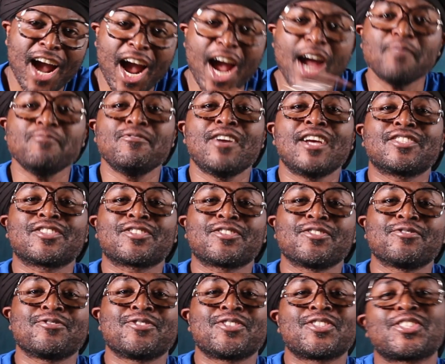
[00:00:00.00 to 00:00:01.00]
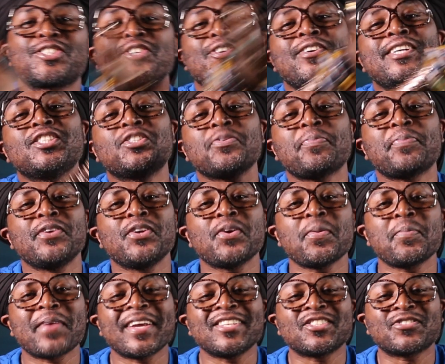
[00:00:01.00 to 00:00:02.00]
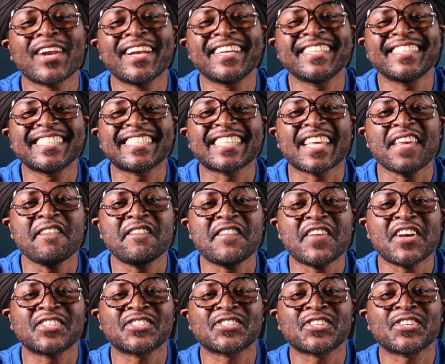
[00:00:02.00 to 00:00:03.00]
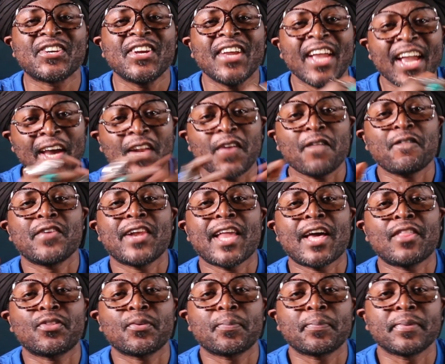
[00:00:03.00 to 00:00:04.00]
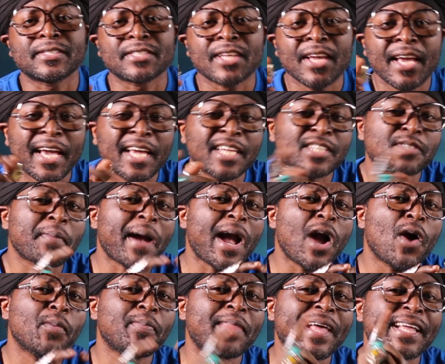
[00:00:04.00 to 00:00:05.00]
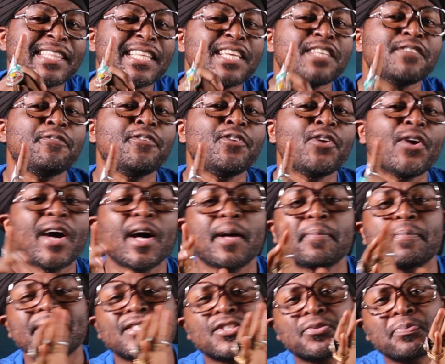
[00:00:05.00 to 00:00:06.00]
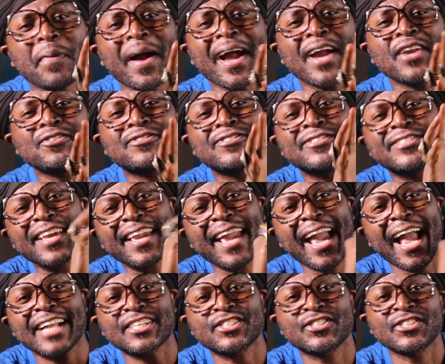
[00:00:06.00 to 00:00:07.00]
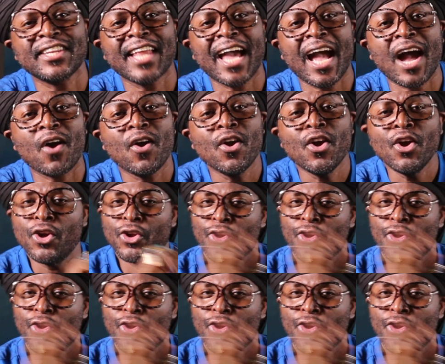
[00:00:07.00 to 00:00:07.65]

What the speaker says: I'm Rescue, serial entrepreneur, brand strategist, investor, and a philanthropist. It's my hope that this video help inspire you to take action now.